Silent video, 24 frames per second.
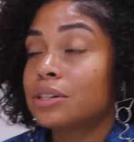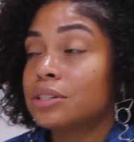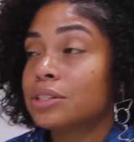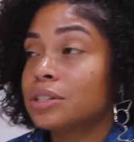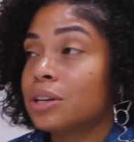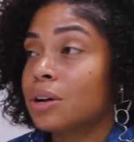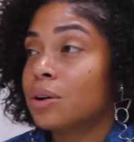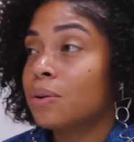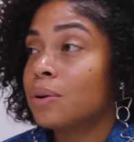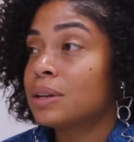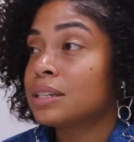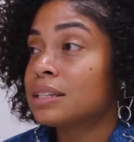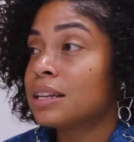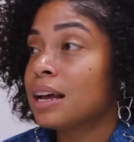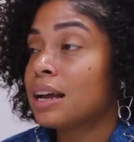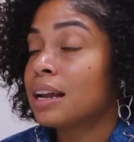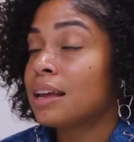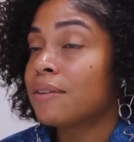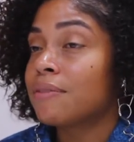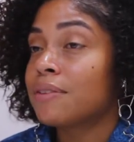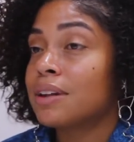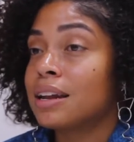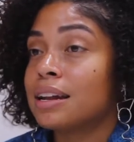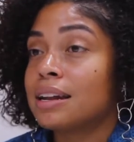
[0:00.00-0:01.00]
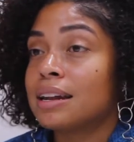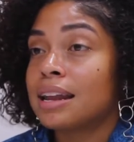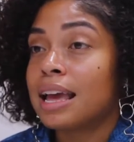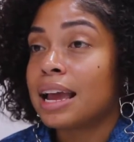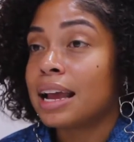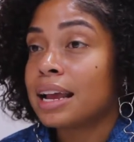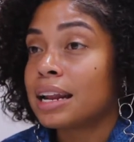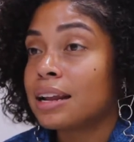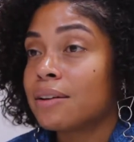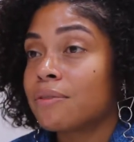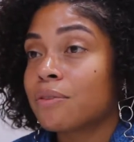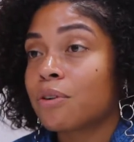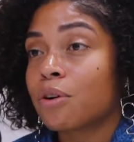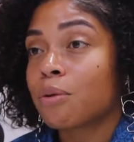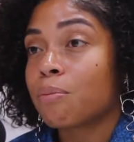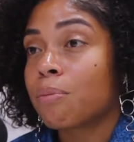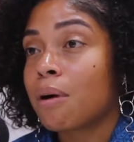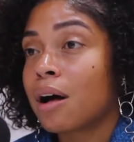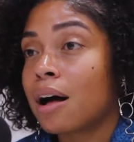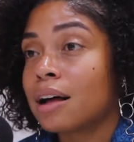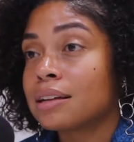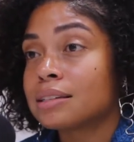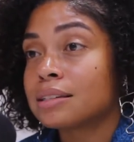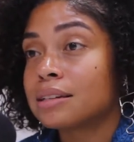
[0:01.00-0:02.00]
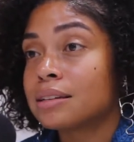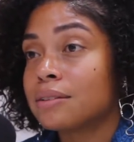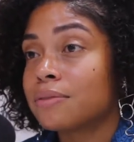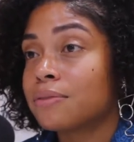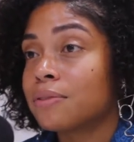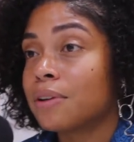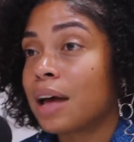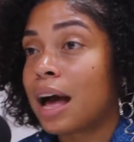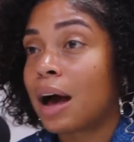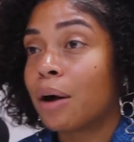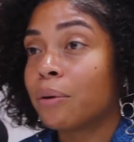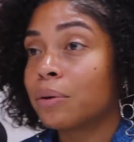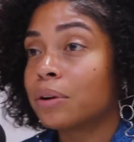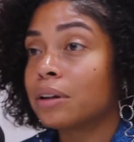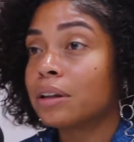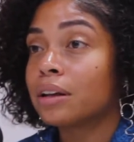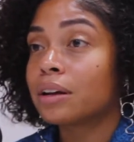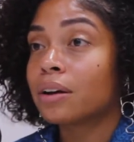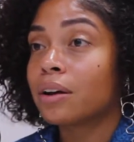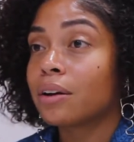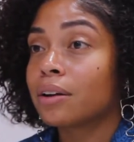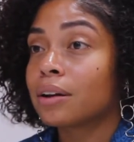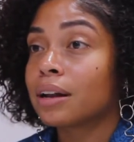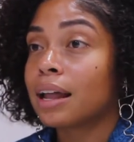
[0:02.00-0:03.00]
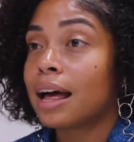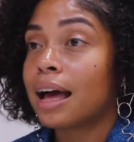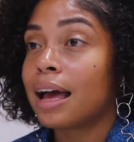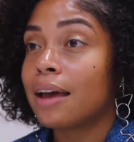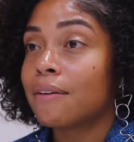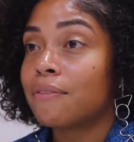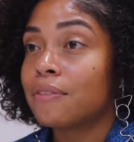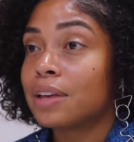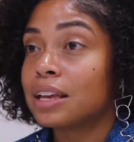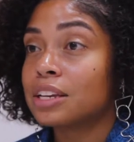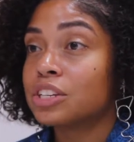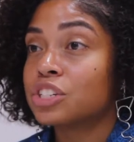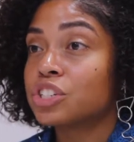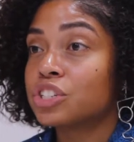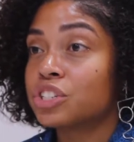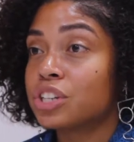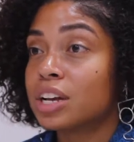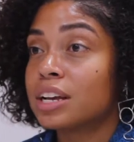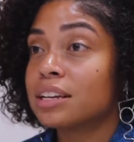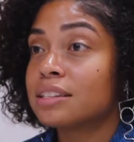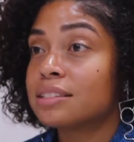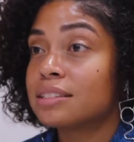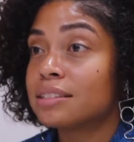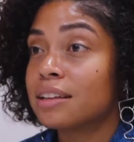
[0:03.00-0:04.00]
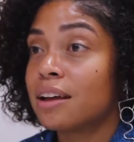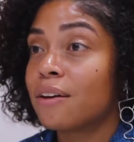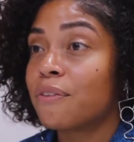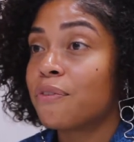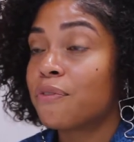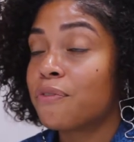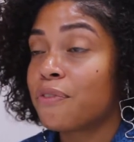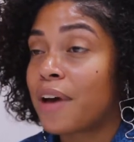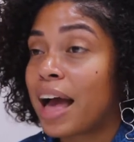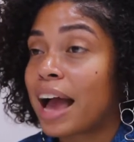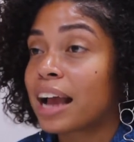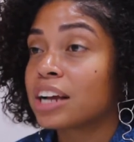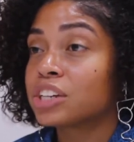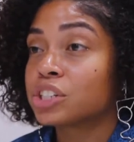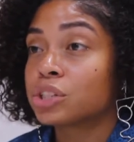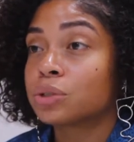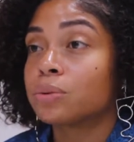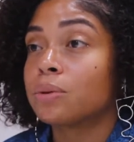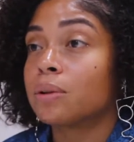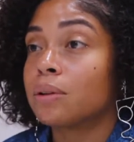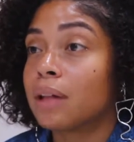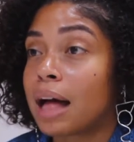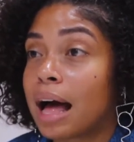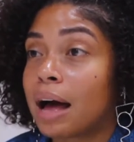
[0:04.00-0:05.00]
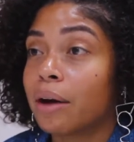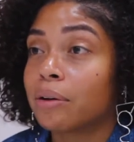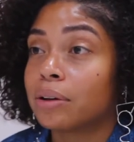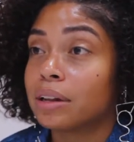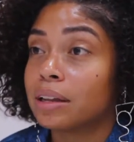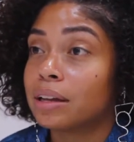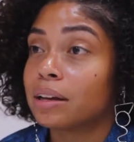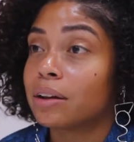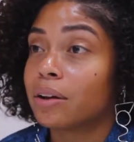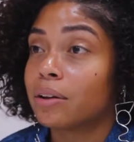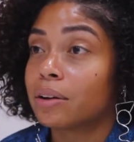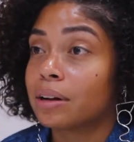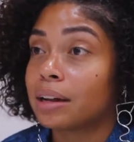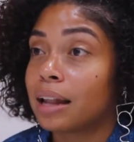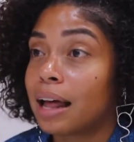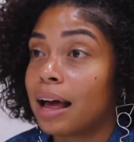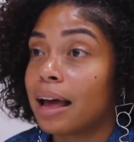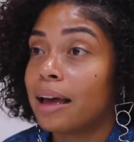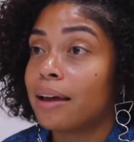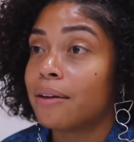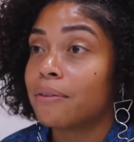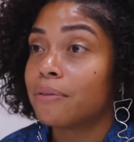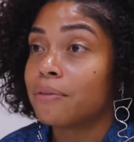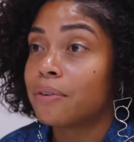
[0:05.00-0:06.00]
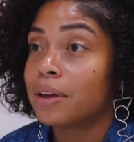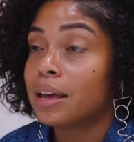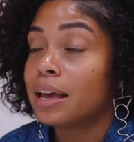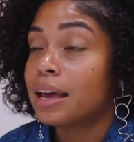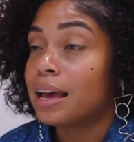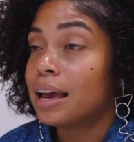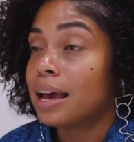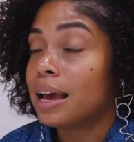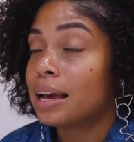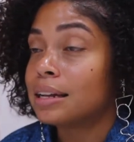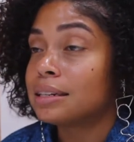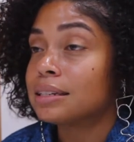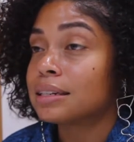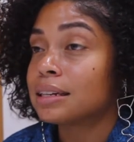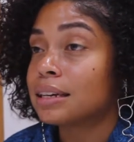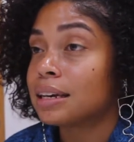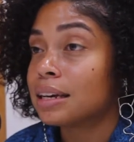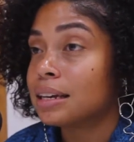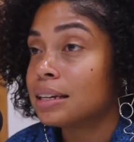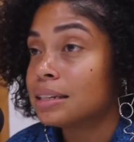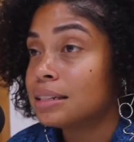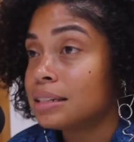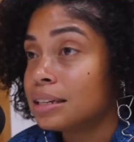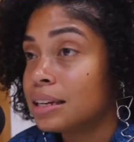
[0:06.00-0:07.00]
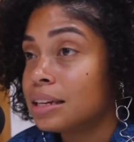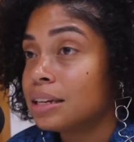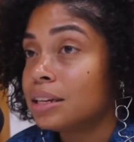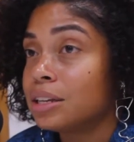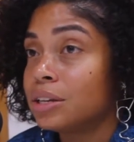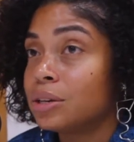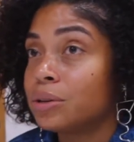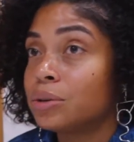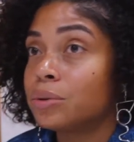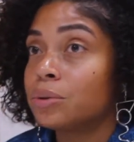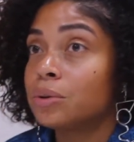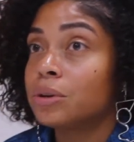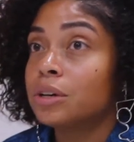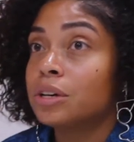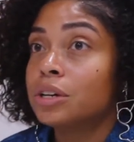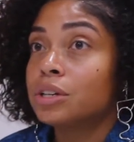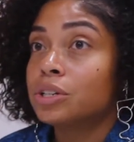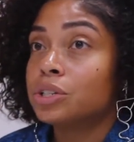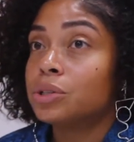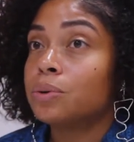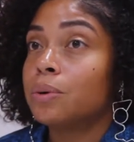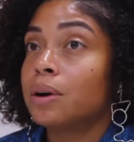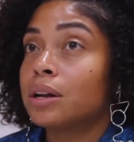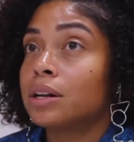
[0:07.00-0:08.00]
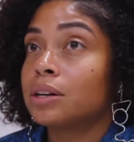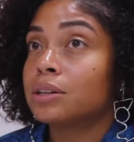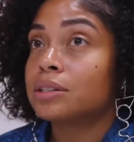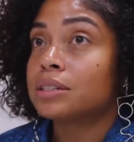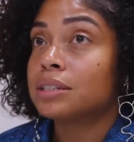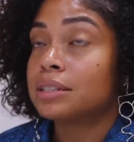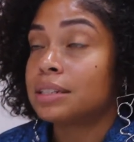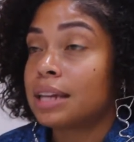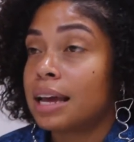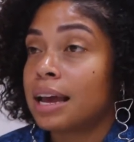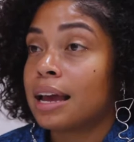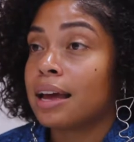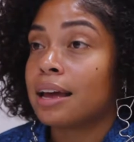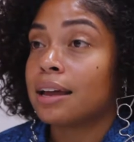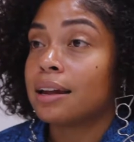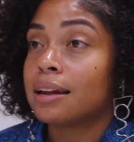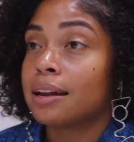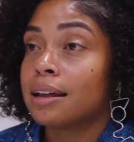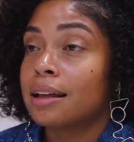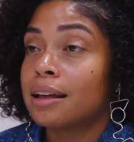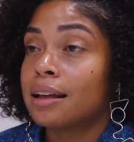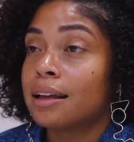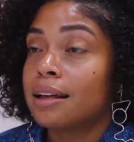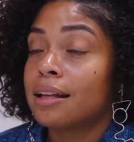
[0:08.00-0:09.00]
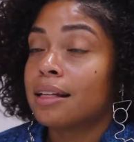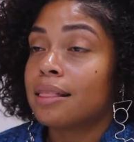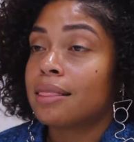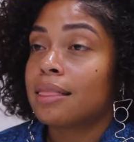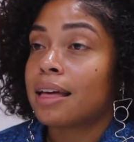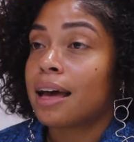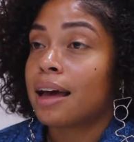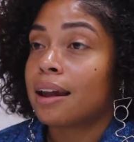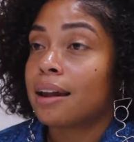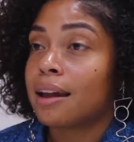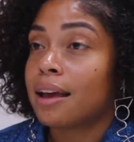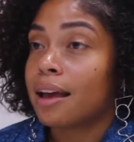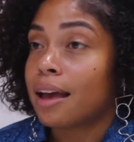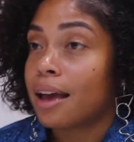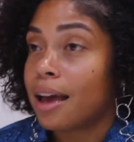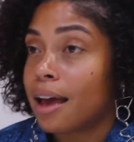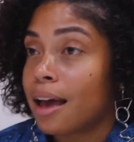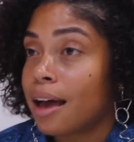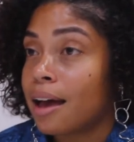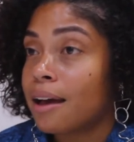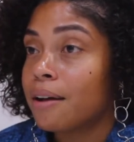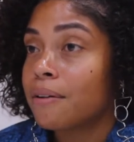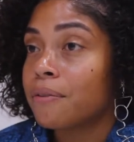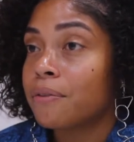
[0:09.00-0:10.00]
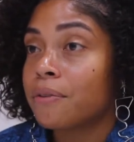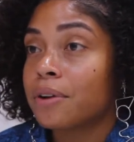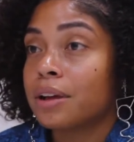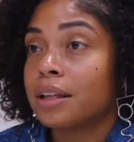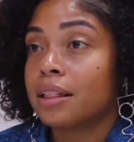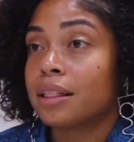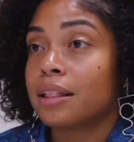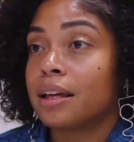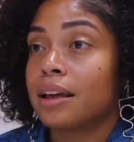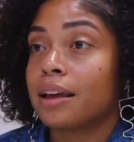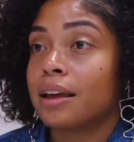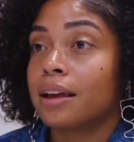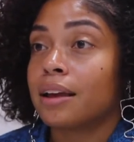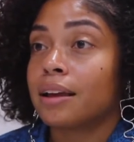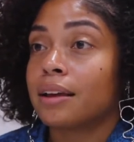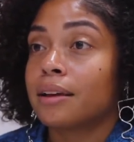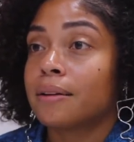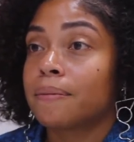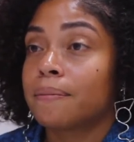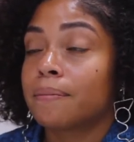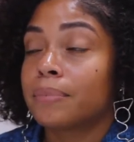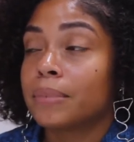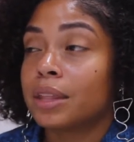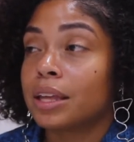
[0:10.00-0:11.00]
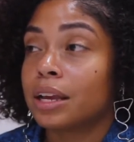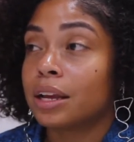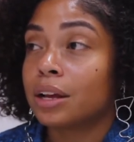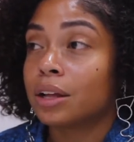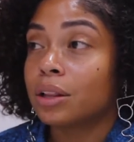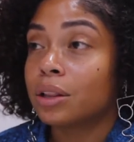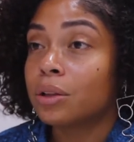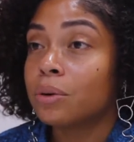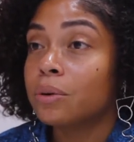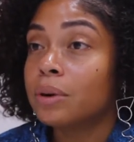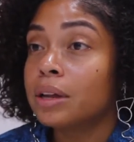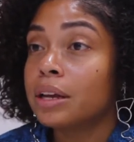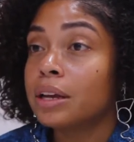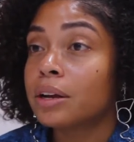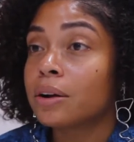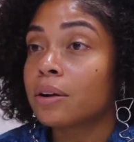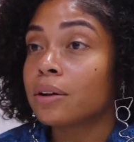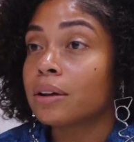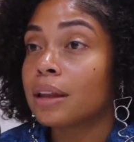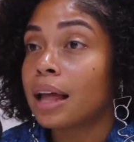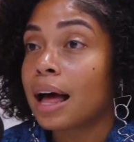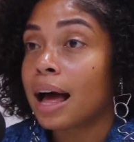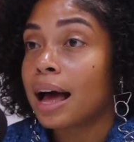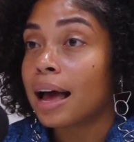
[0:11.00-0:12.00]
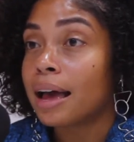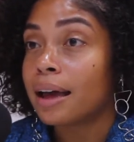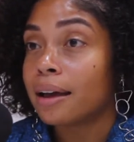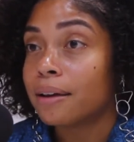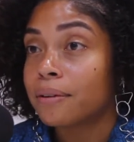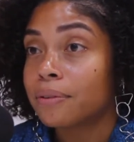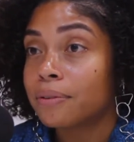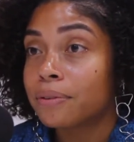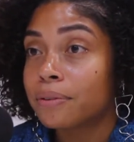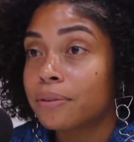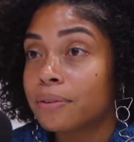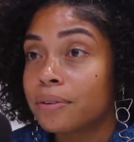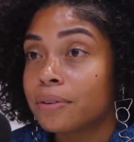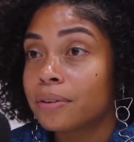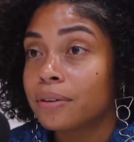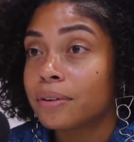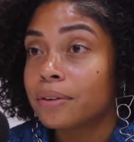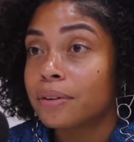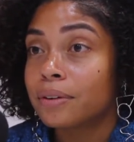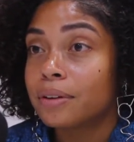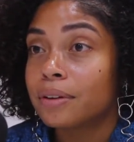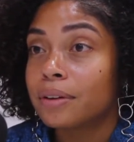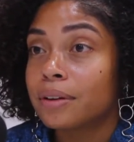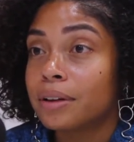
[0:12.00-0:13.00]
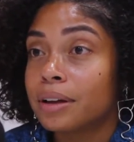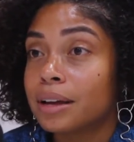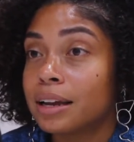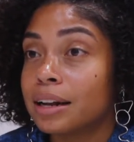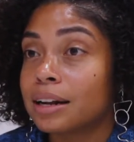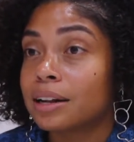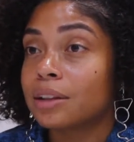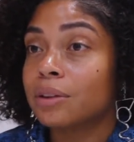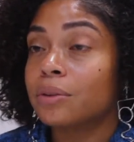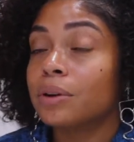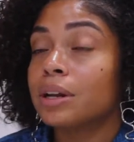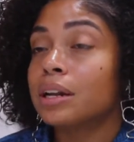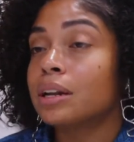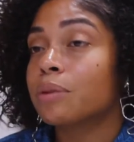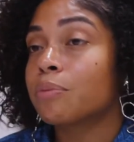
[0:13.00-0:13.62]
So it's not even a negative or a positive outlook on life. It's just a factual outlook on life. And to continue to understand that everything, including your life, including the